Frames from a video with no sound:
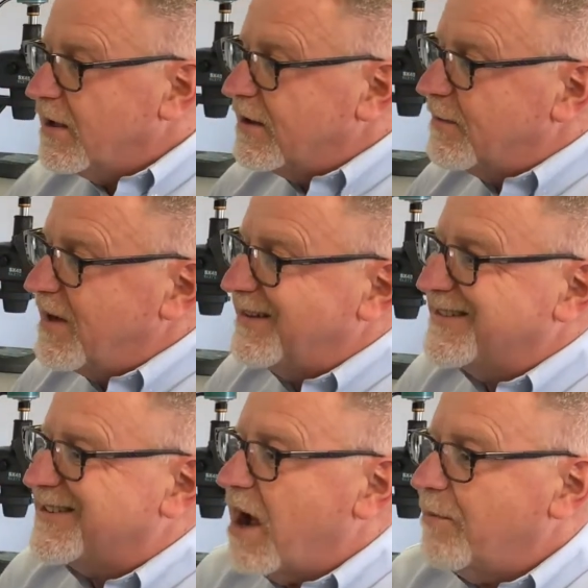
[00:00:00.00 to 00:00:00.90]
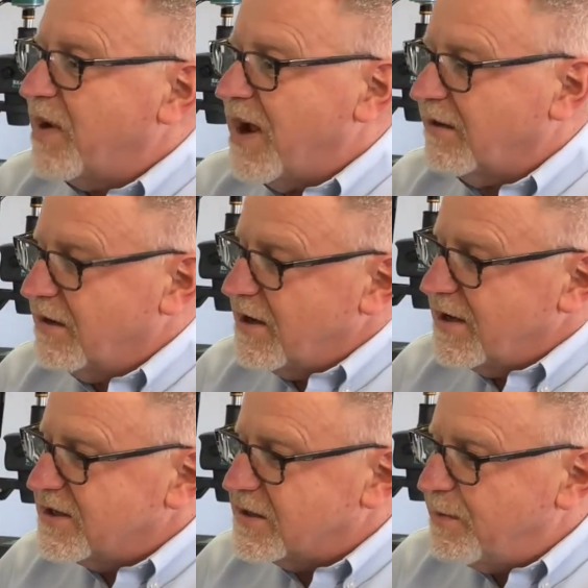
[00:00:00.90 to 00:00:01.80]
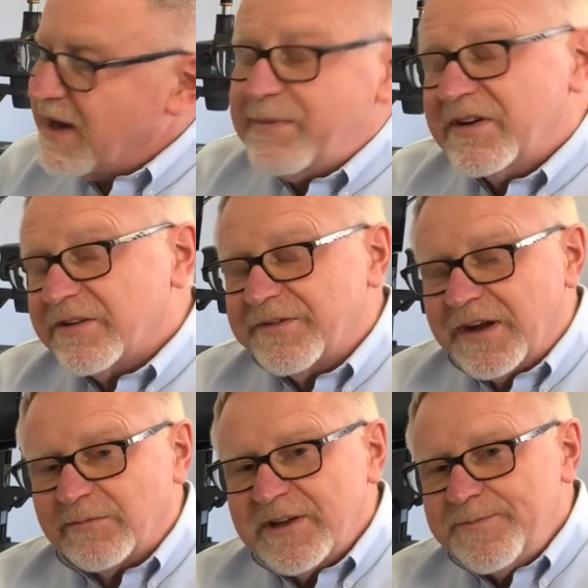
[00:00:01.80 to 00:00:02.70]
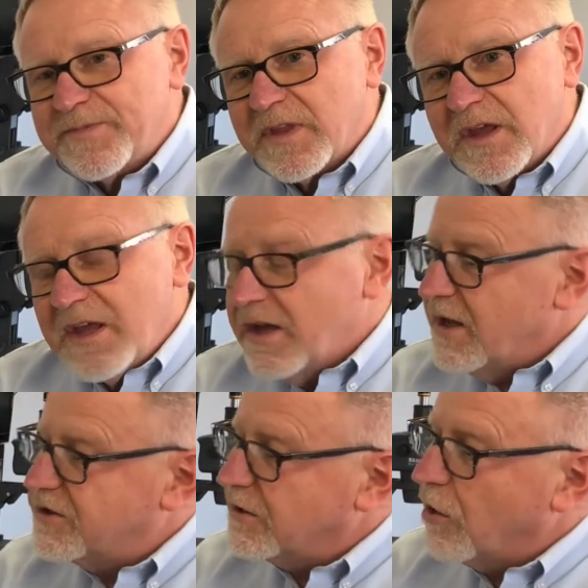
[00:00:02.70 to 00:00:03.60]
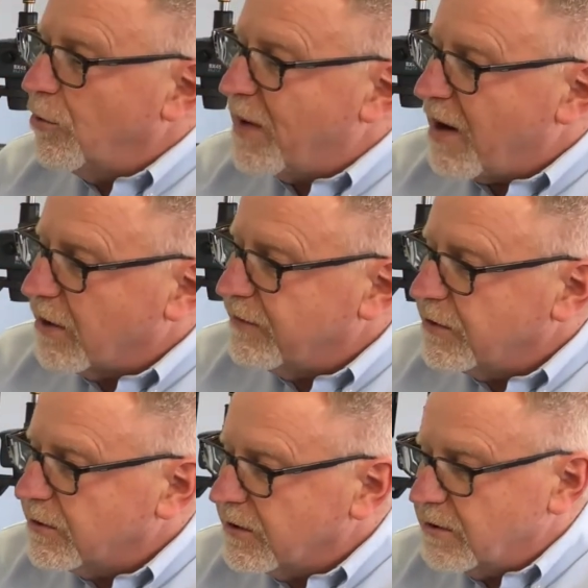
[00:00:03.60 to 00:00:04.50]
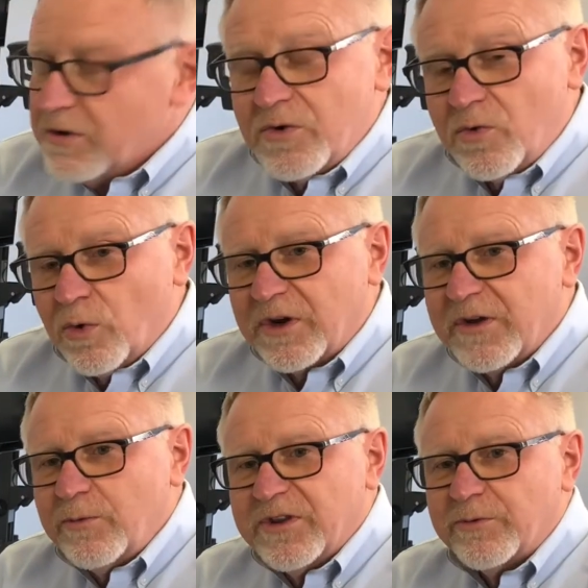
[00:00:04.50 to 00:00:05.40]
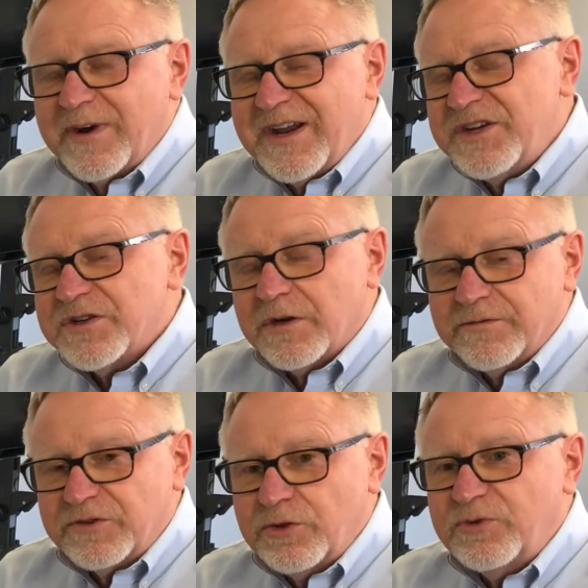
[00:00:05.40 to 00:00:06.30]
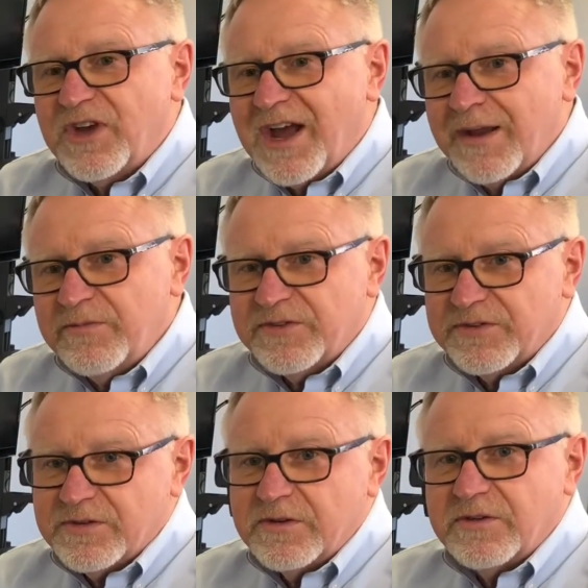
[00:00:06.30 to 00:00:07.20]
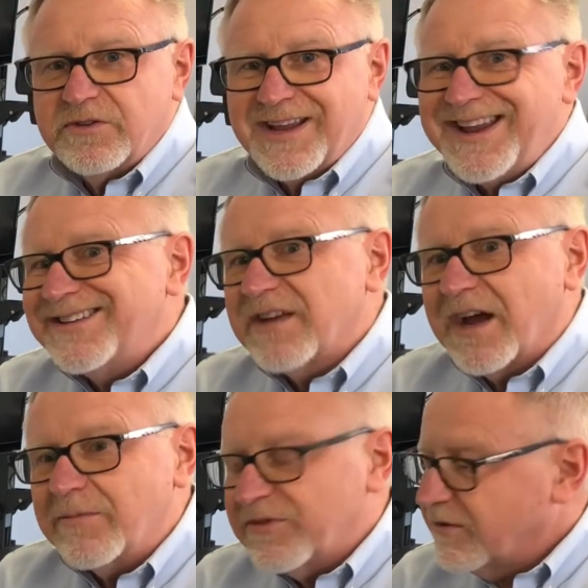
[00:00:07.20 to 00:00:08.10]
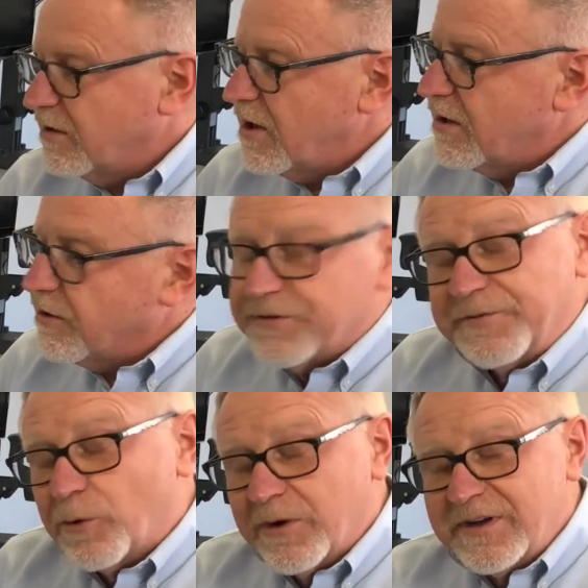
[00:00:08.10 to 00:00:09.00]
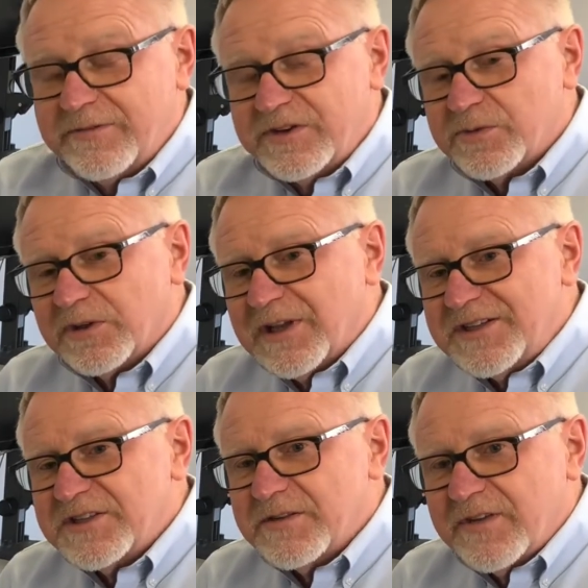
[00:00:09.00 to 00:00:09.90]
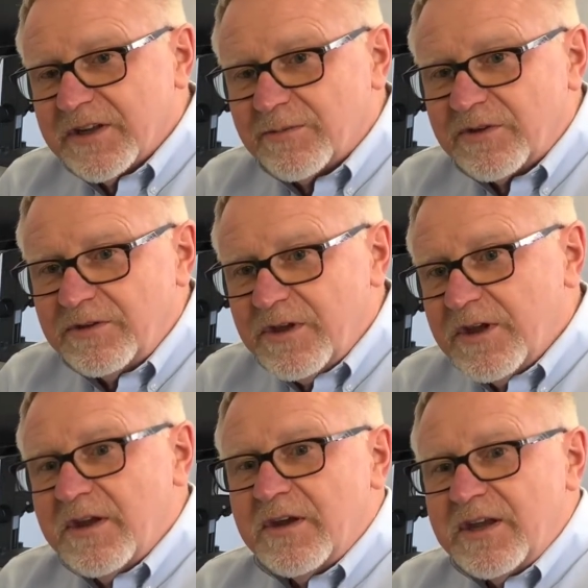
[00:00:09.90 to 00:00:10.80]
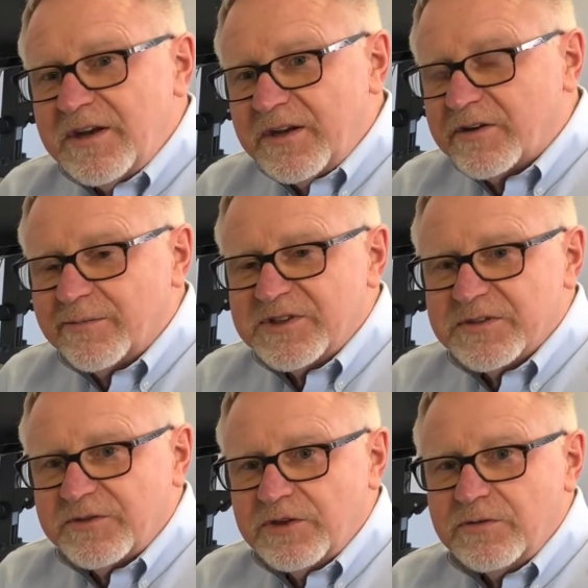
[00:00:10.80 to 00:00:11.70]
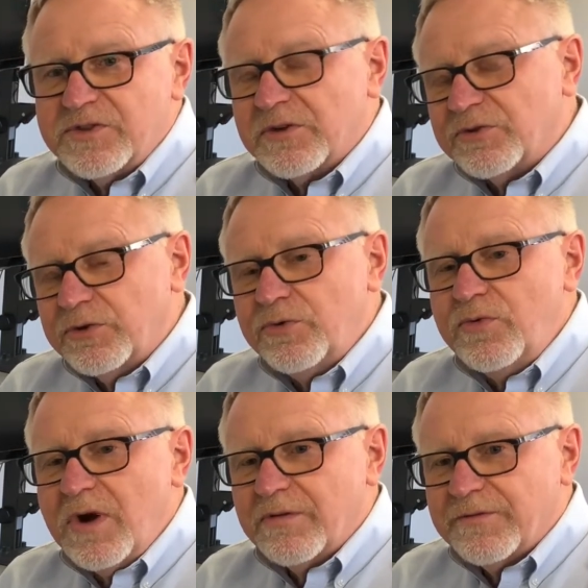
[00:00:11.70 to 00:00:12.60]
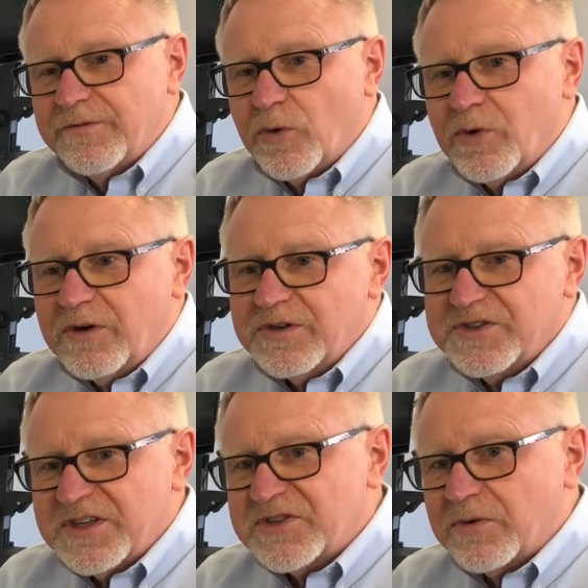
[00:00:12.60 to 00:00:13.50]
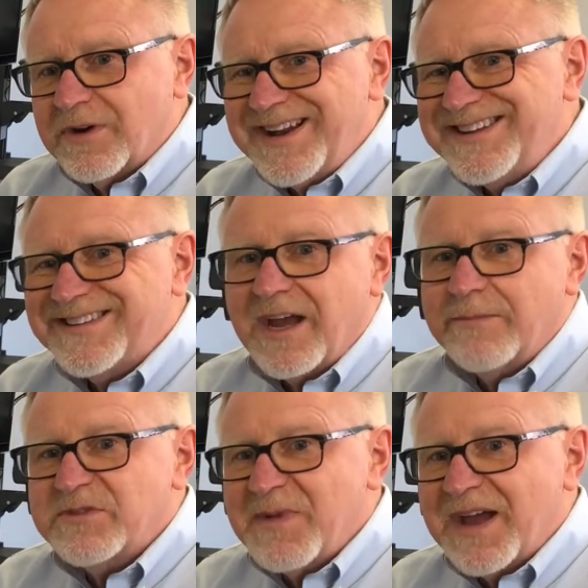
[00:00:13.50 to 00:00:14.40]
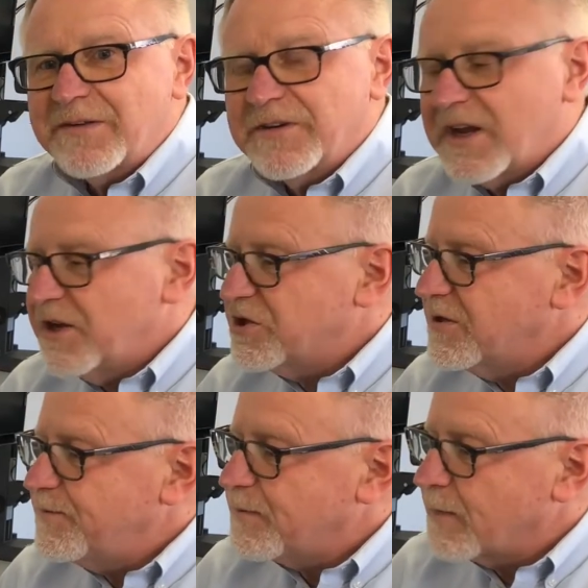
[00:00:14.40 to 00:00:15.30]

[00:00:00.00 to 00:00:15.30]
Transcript: The Mantis Compact is the baby of the family. It's a low power viewer working with a range of 2 times to 8 times. There's 4 individual lenses available in increments of 2, so 2, 4, 6, or 8 times magnification.